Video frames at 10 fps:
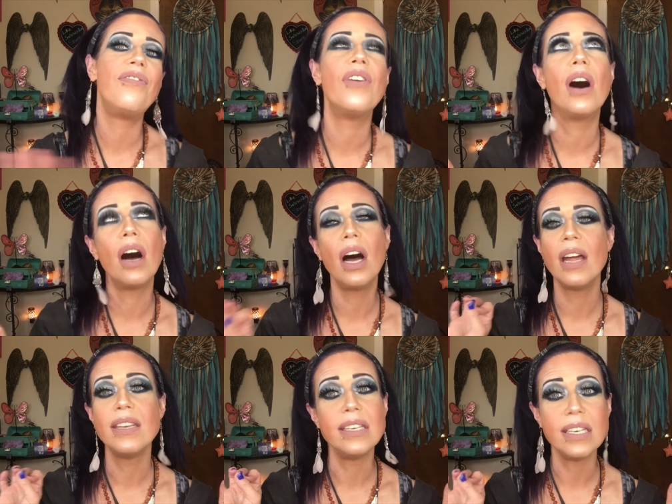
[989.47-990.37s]

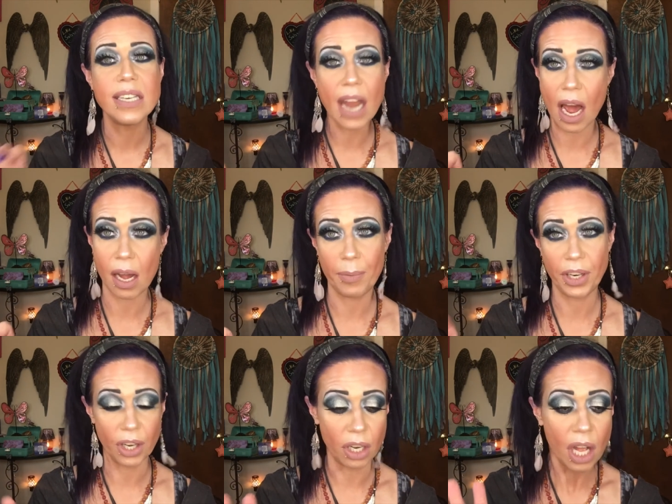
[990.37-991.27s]

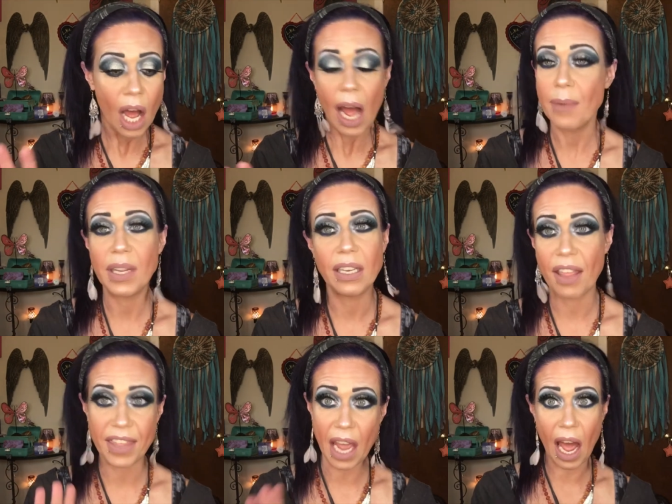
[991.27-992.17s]
phenomenal. I mean,
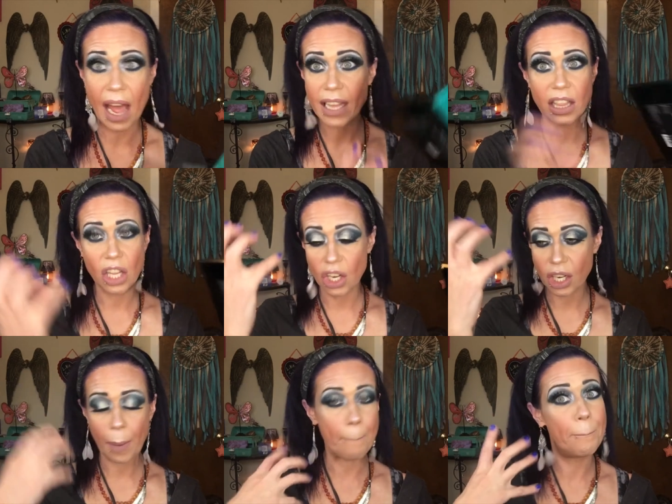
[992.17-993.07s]
the eye
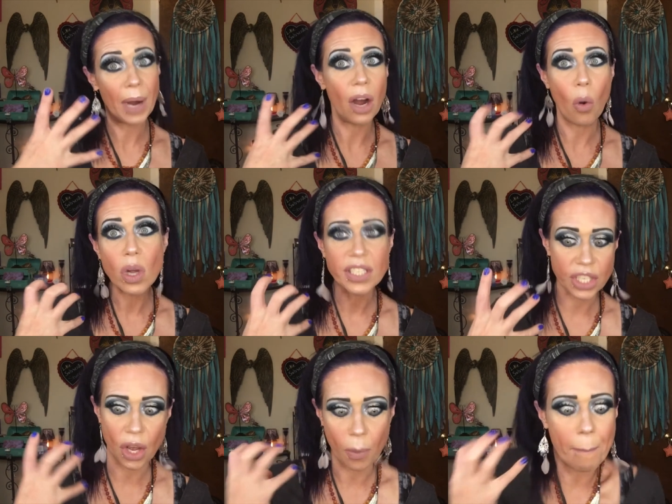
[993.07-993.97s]
look, but
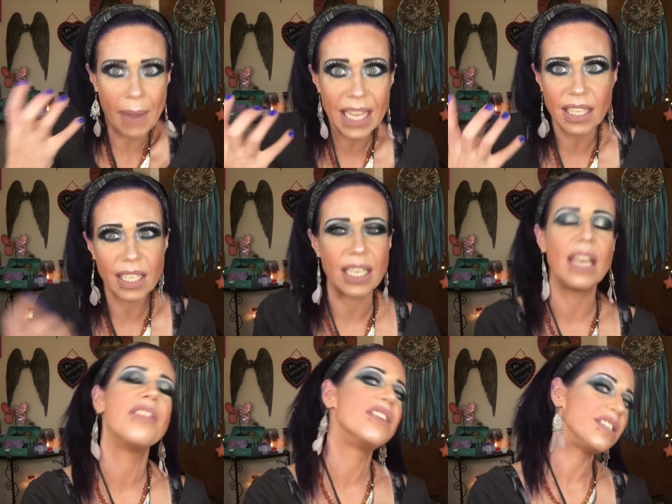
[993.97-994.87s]
also mainly
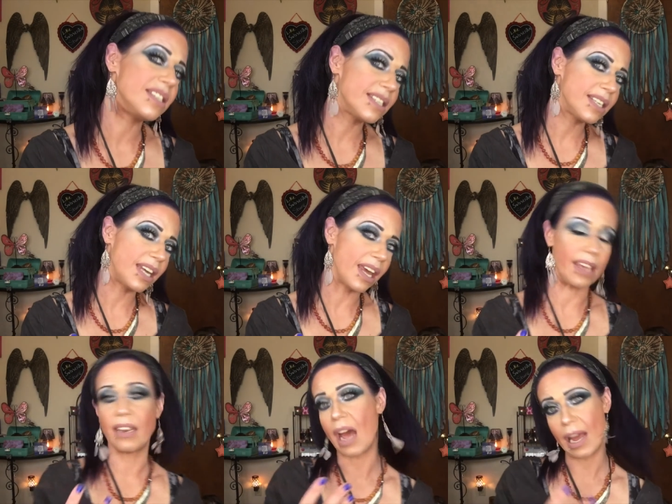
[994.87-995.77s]
the
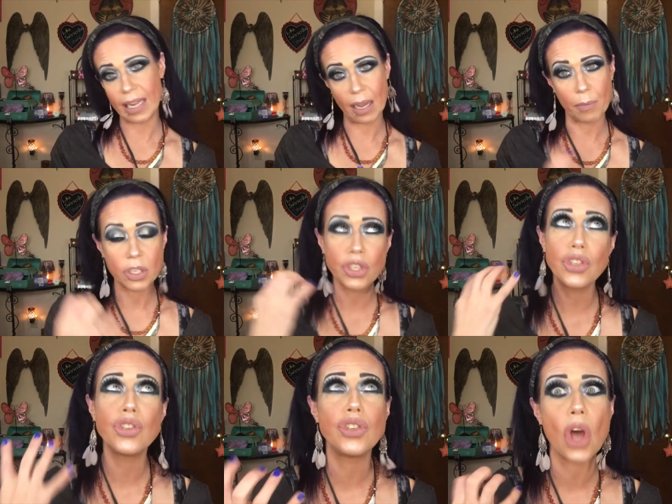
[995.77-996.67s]
skin. I am
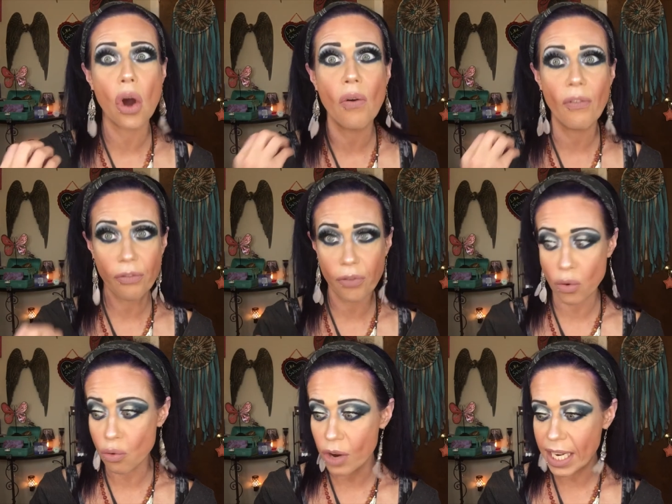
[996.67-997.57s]
so
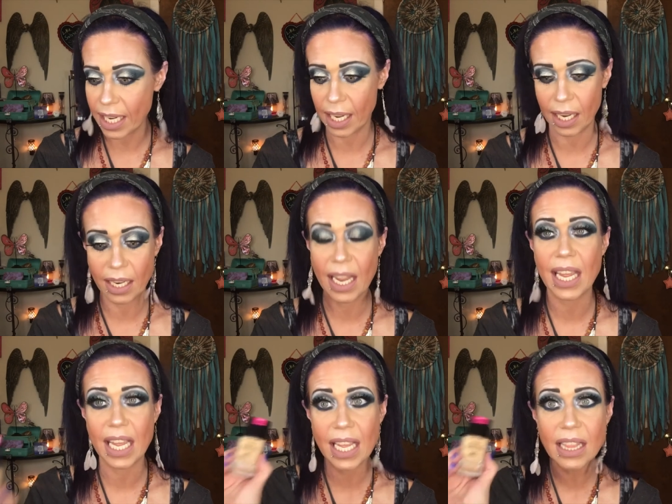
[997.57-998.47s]

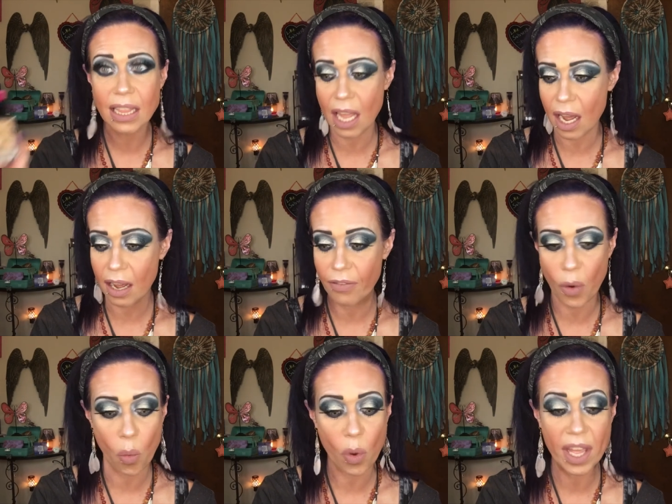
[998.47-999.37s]
freaking in love
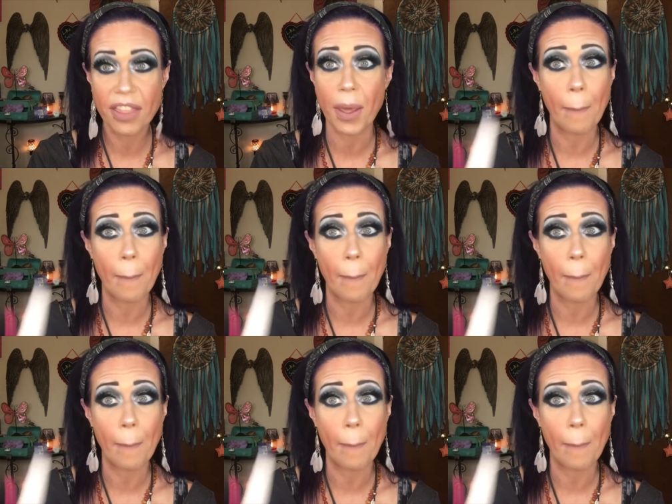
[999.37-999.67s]
with